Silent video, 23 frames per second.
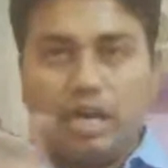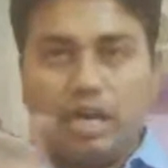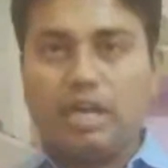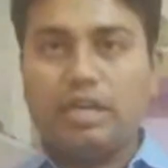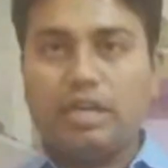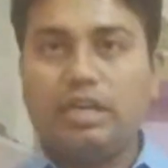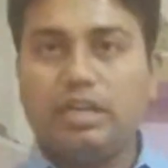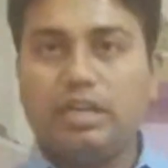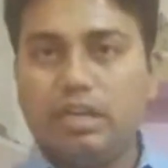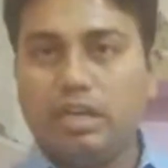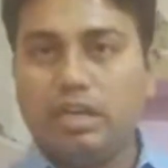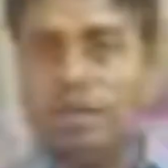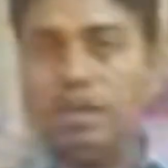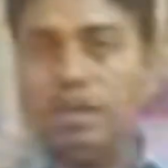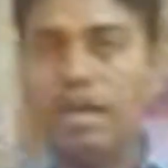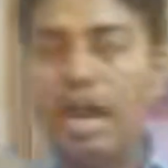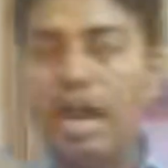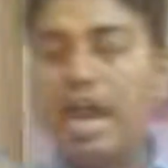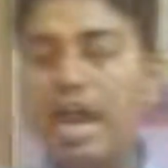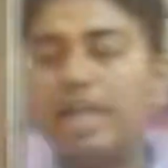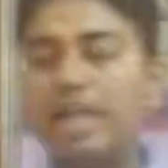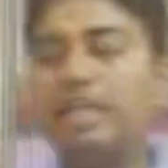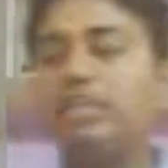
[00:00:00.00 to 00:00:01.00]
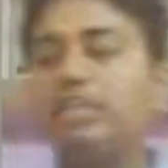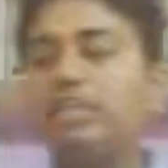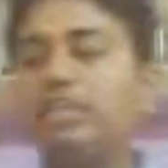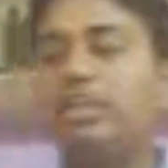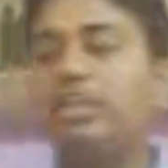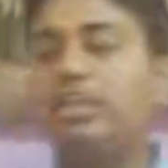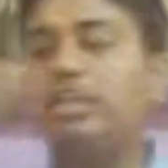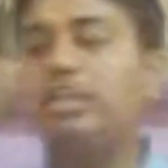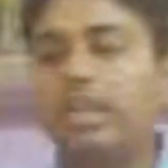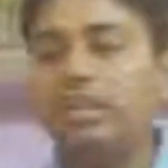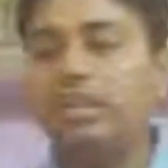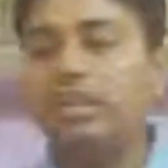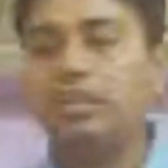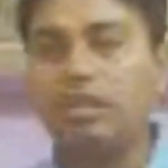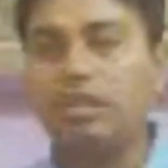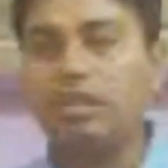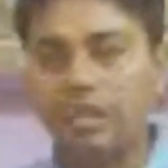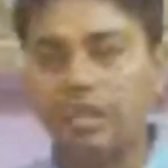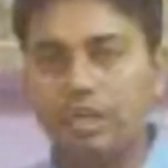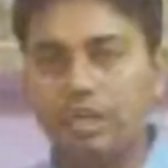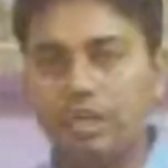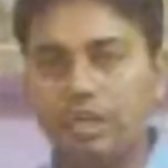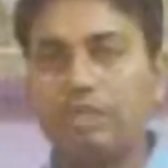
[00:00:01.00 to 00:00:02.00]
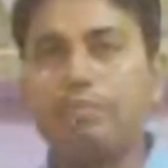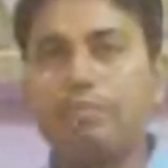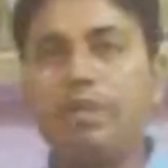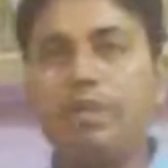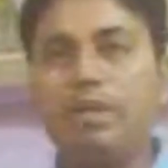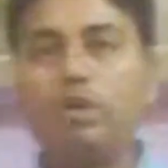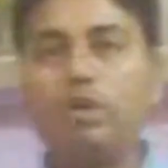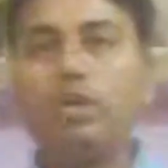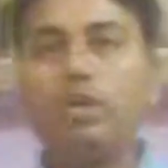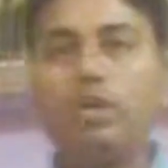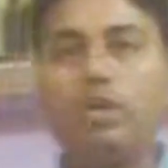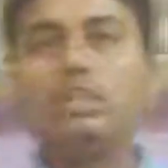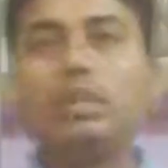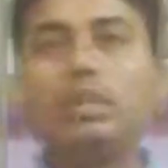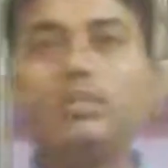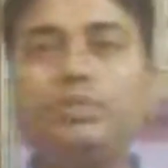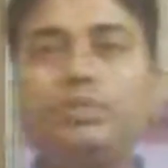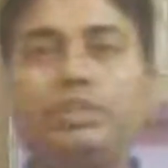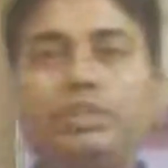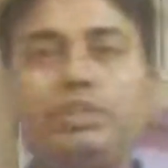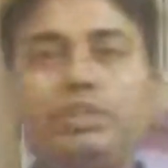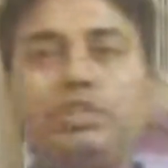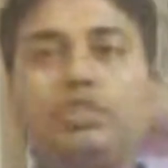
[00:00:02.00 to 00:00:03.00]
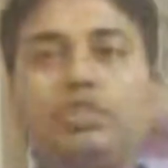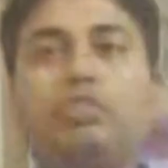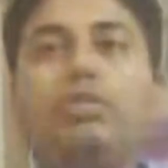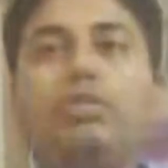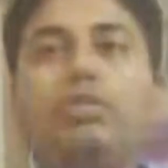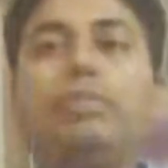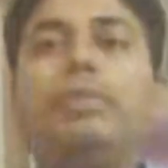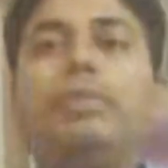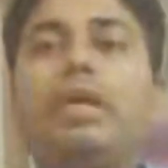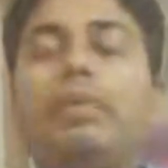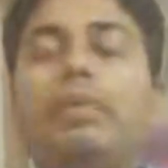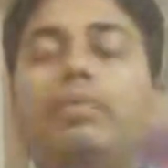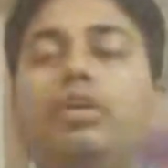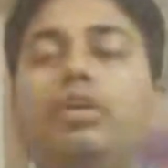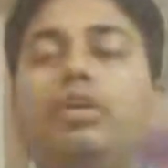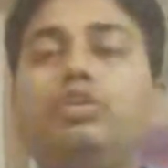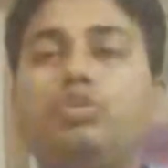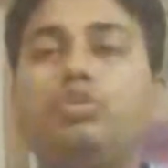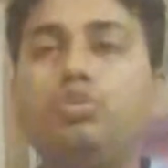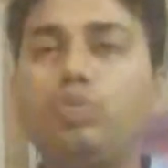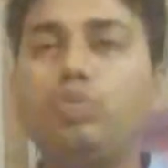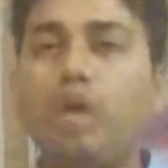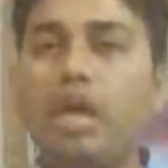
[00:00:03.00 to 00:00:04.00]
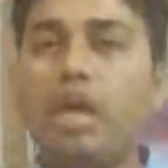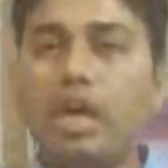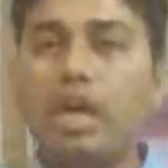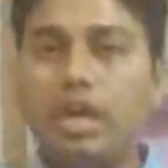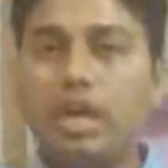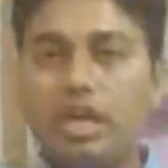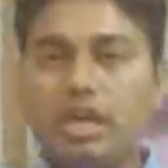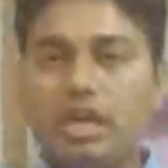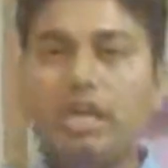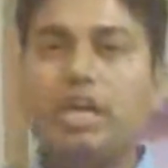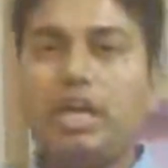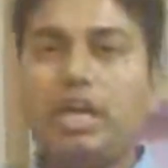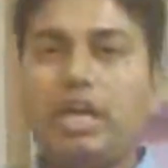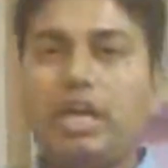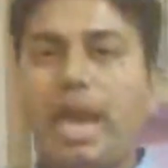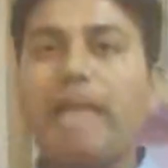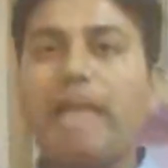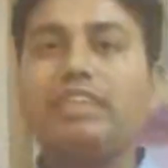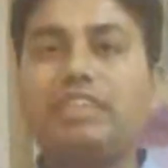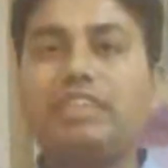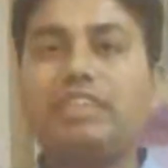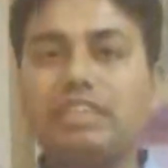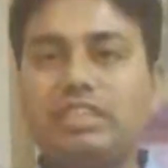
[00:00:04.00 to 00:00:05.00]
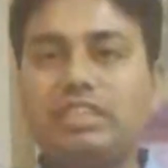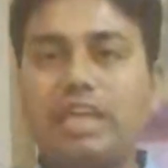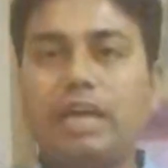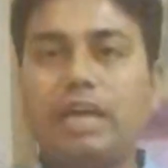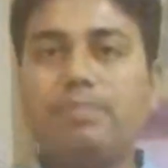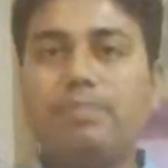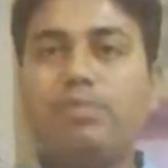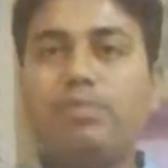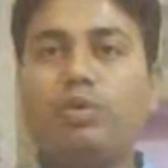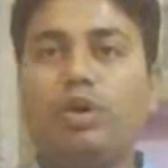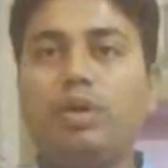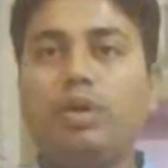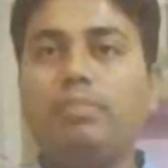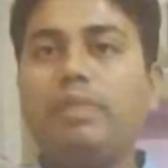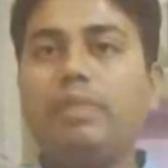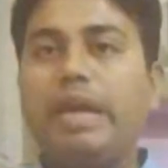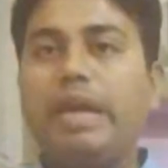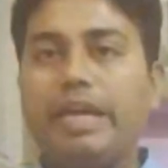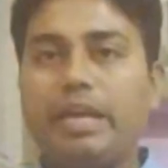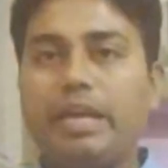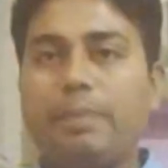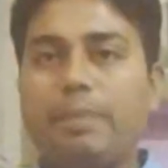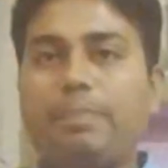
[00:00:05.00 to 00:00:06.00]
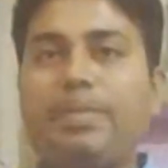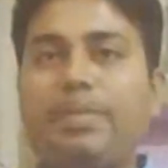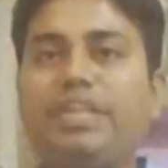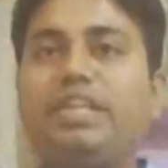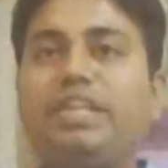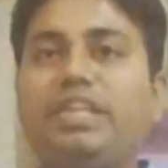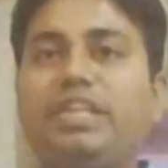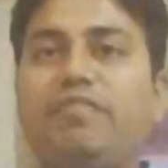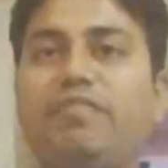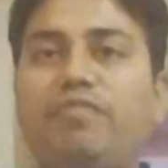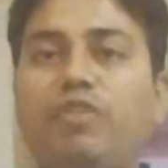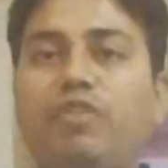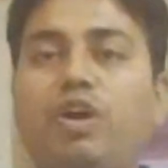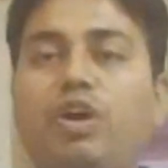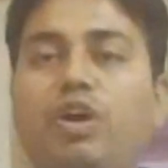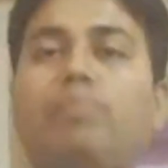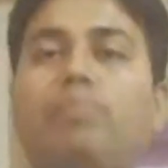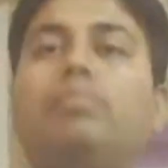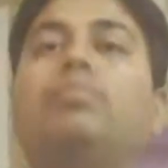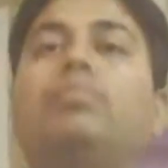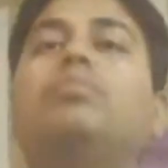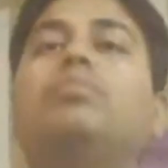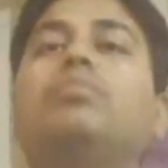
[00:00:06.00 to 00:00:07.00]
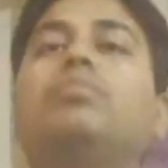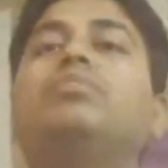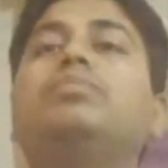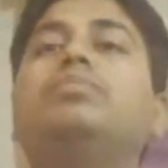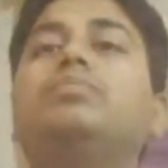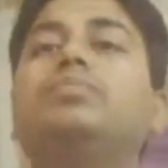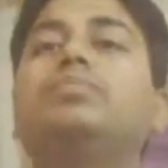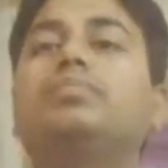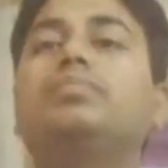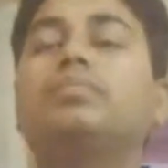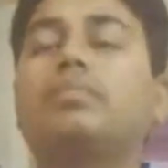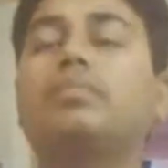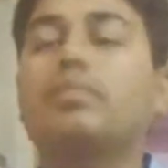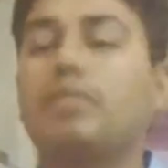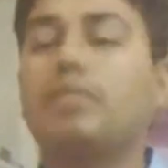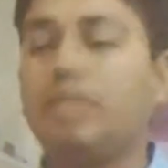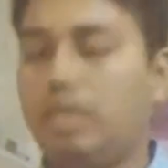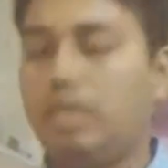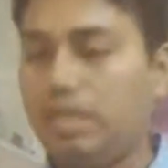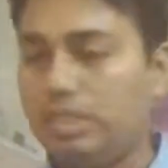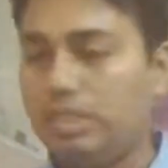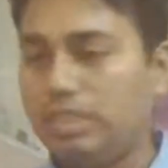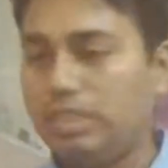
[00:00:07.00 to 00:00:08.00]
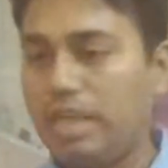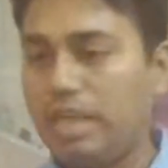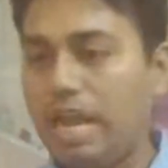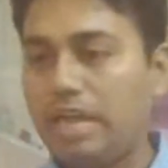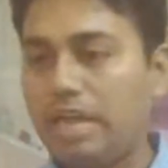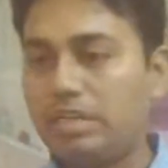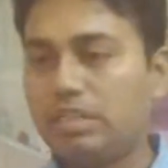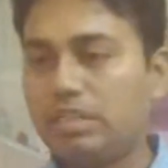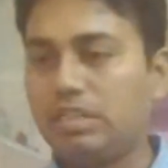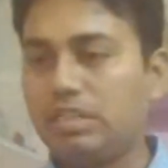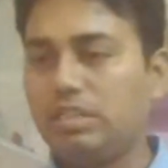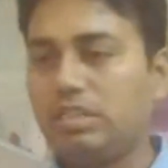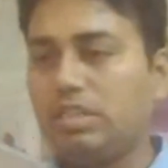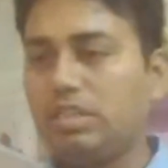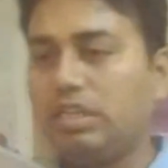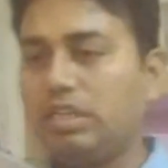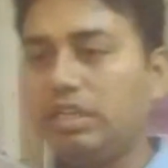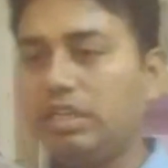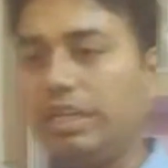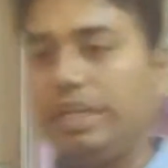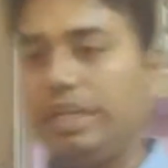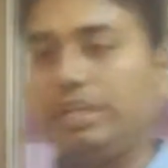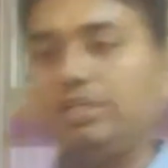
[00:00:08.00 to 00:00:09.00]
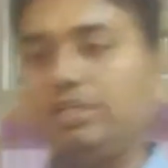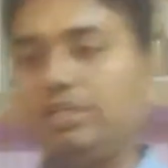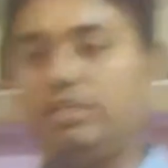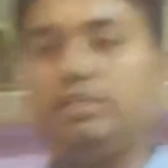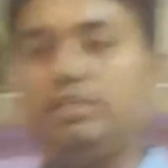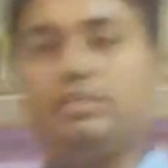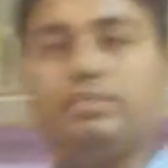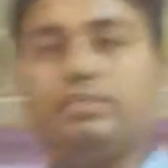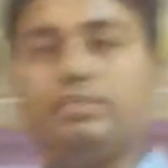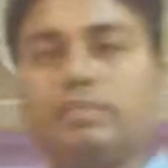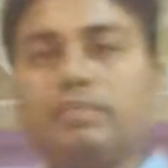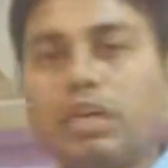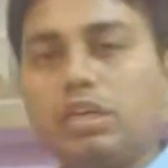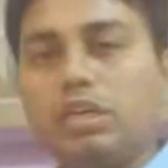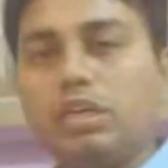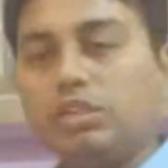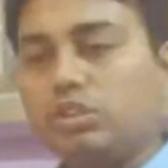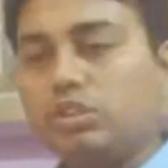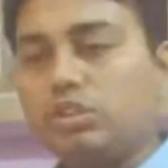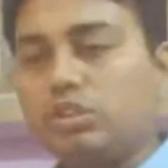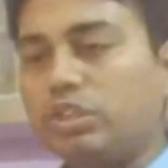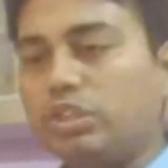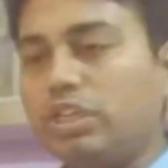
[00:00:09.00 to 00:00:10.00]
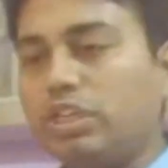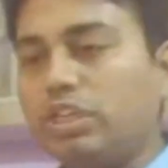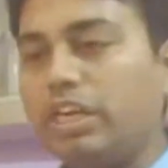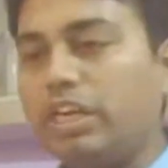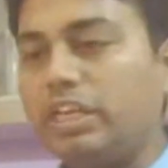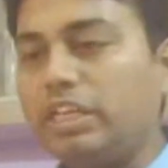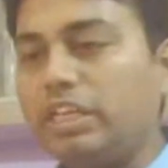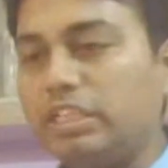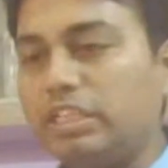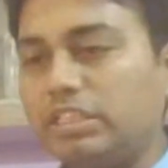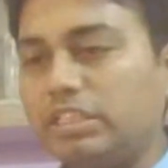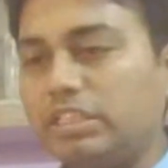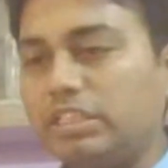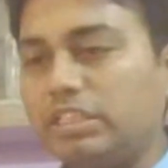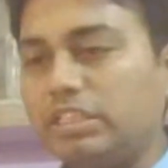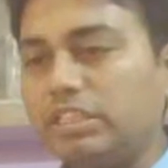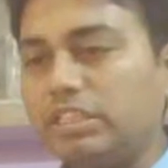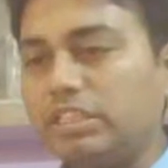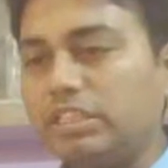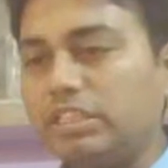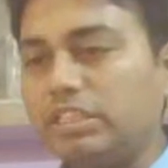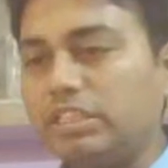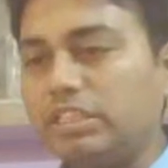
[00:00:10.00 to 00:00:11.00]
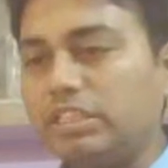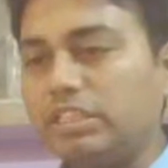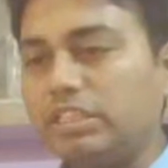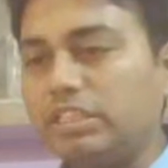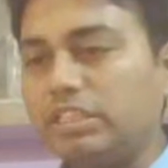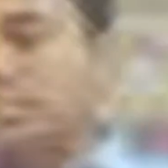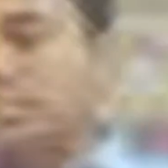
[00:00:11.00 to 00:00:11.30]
adding the link in the below description. You will be able to access that poem in a PDF form in that link. So here it is. A Tiger